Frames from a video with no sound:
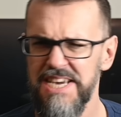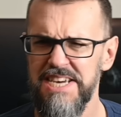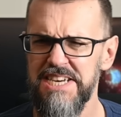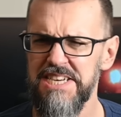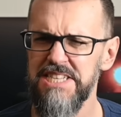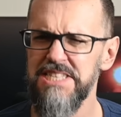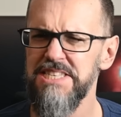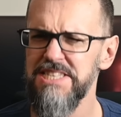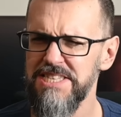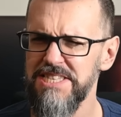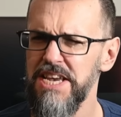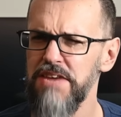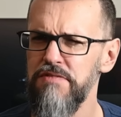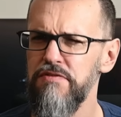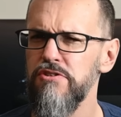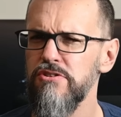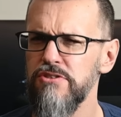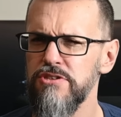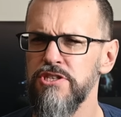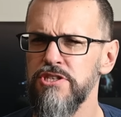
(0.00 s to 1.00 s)
It's
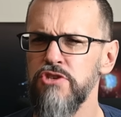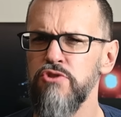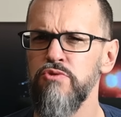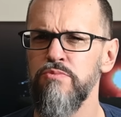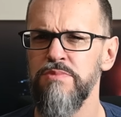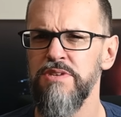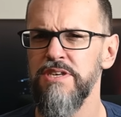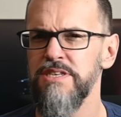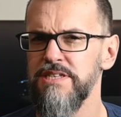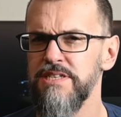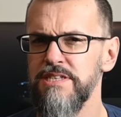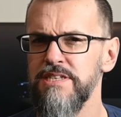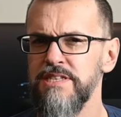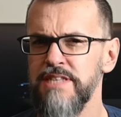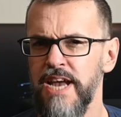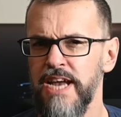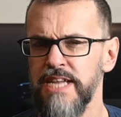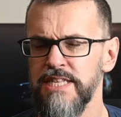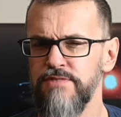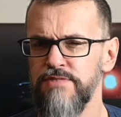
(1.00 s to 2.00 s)
safe to assume this
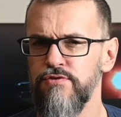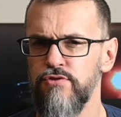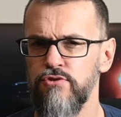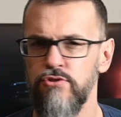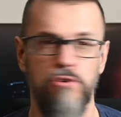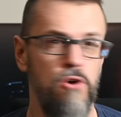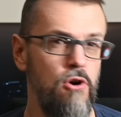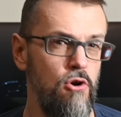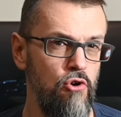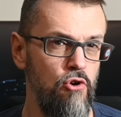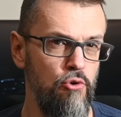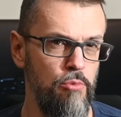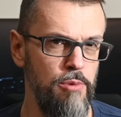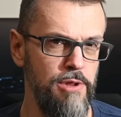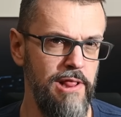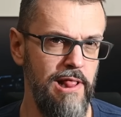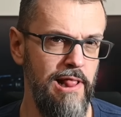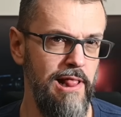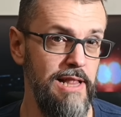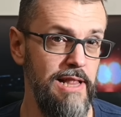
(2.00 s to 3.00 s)
stands for
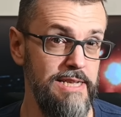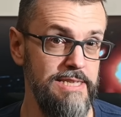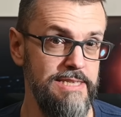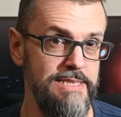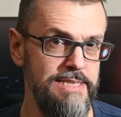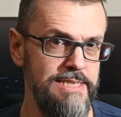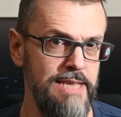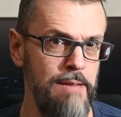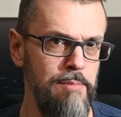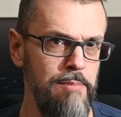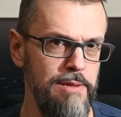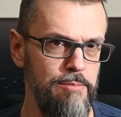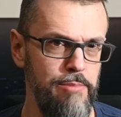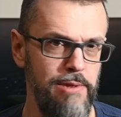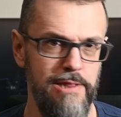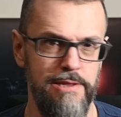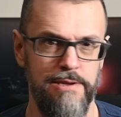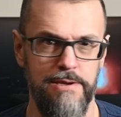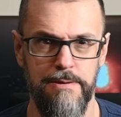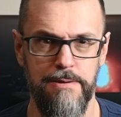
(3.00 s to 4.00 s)
Orbital Assembly
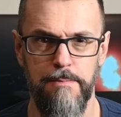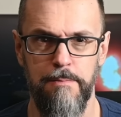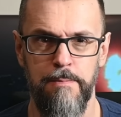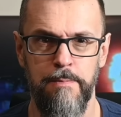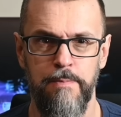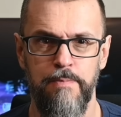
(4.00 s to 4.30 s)
Building.